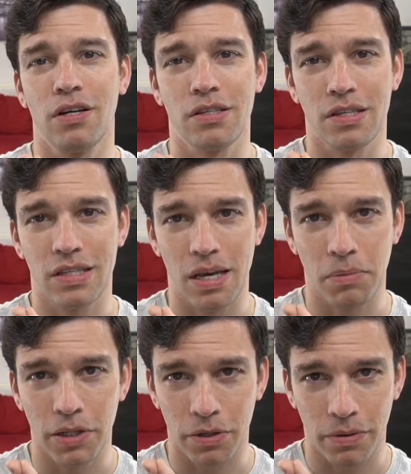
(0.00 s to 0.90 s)
to the same
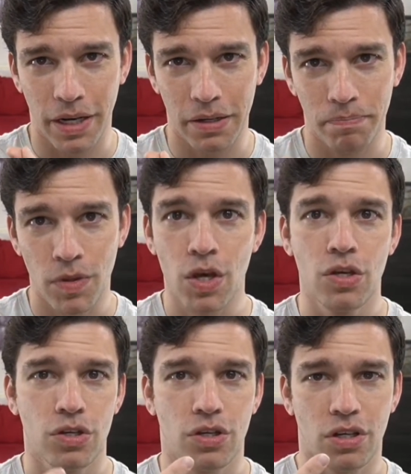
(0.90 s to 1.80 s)
undergrad.
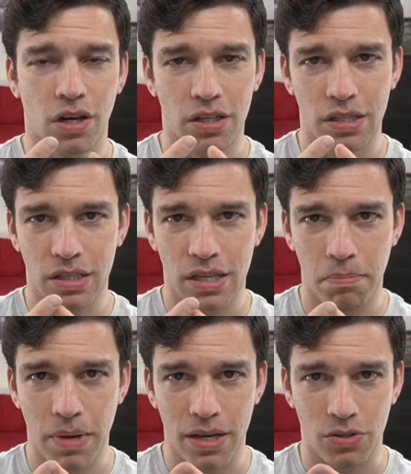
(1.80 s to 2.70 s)
You could have gone to the same
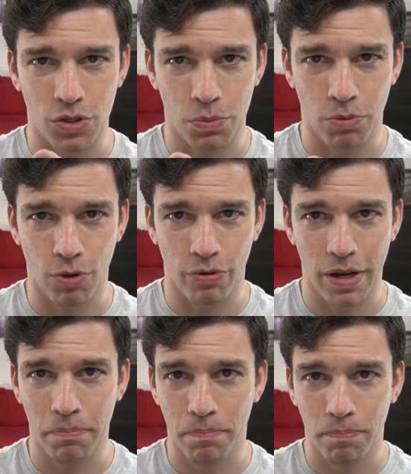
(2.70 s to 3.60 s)
master's
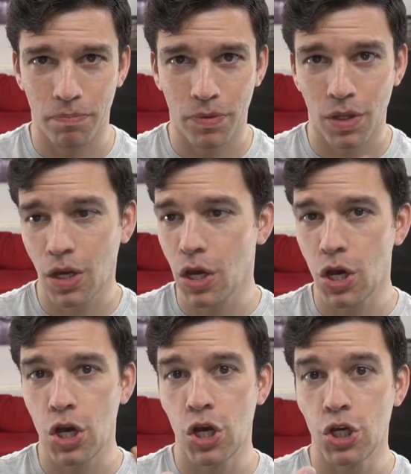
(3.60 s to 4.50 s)
program.
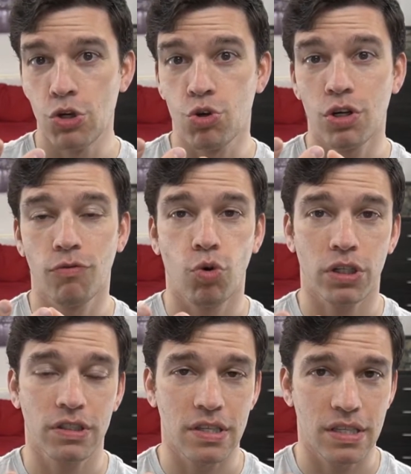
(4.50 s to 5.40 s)
You could have
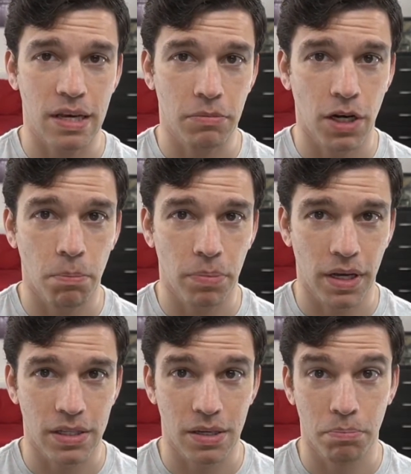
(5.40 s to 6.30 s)
worked in the same company
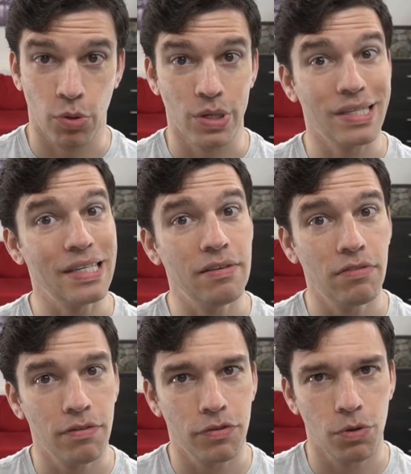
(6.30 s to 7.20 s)
at some point, even
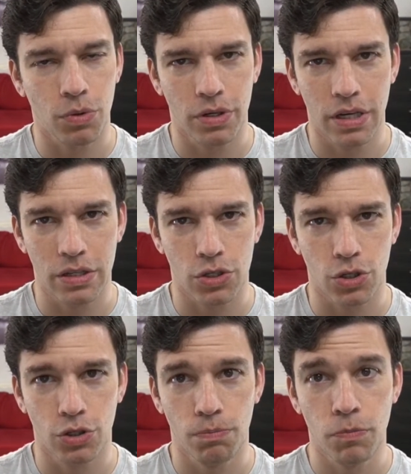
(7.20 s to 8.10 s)
if you were an
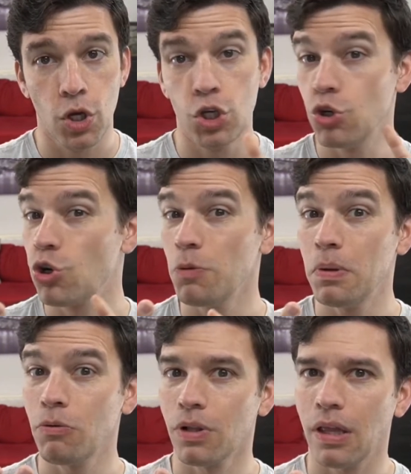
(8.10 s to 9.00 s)
intern. You could
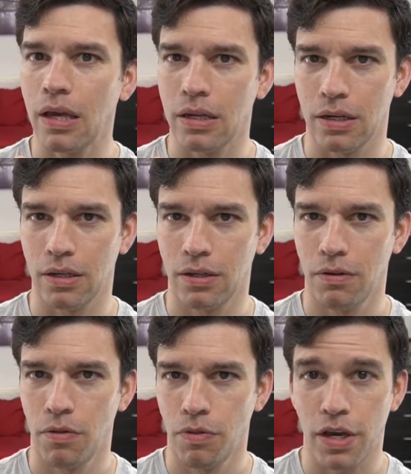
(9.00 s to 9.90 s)
be related.
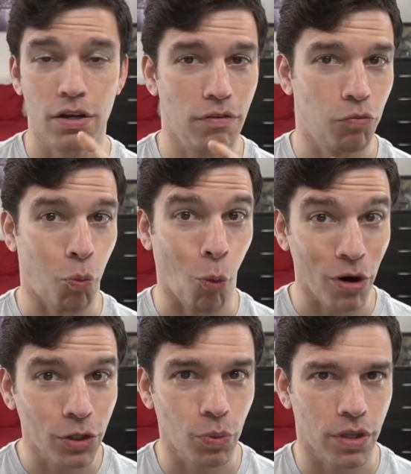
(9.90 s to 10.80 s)
They could have
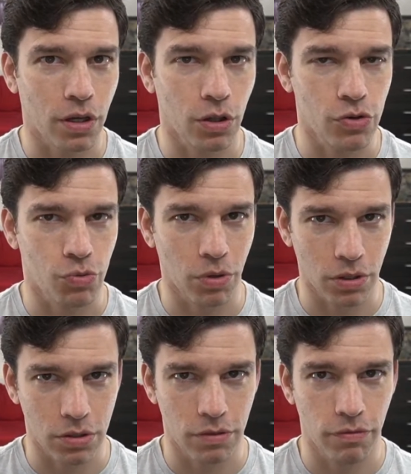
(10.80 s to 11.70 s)
worked with a close
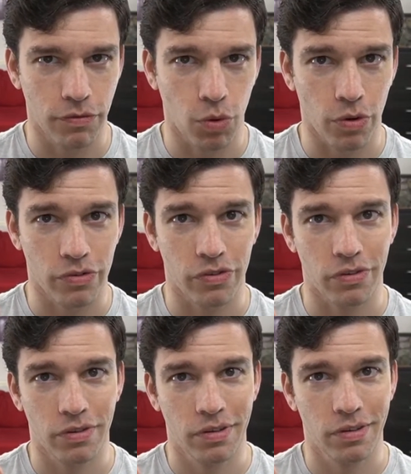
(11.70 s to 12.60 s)
relative of yours.